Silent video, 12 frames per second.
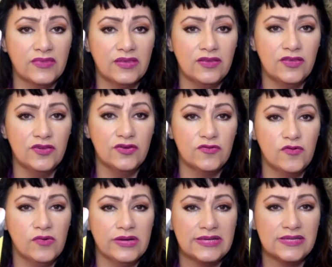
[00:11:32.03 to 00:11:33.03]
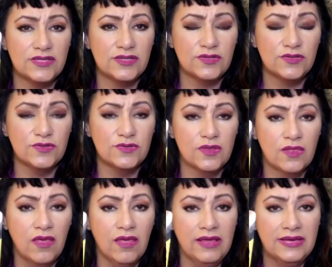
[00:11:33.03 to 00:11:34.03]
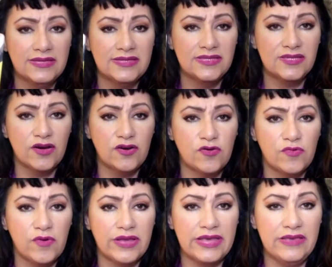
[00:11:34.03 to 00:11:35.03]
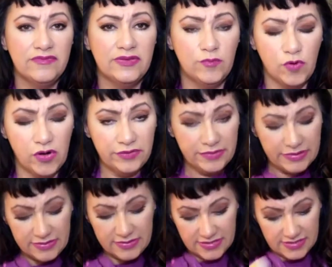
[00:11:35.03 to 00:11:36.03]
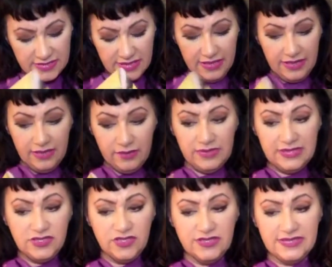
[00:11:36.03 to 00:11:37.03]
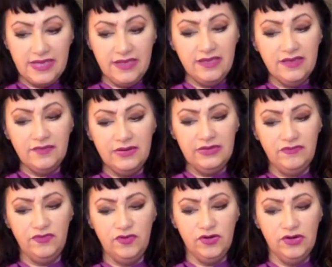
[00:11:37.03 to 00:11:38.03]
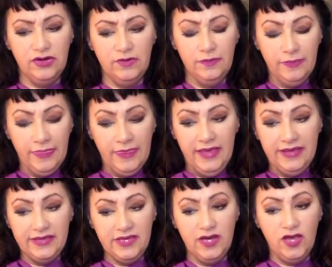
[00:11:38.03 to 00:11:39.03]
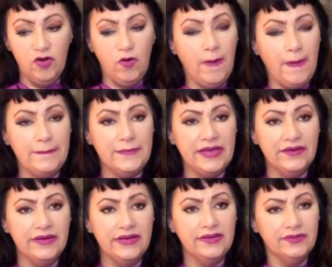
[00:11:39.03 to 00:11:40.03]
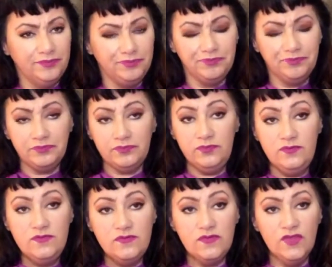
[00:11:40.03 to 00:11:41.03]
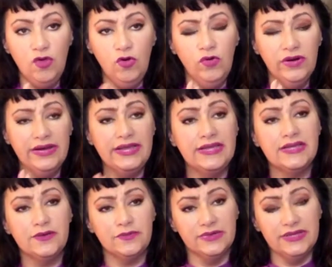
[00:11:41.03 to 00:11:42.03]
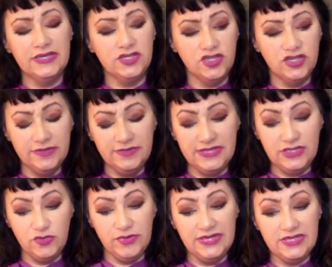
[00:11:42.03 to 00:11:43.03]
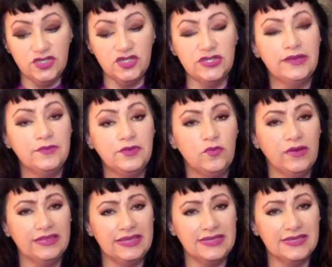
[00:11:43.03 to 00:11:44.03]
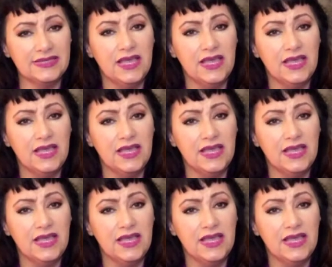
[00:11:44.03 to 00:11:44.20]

You're going to start growing even more roots. And I want to just say, even if you're, married or in a relationship, situationship, you want things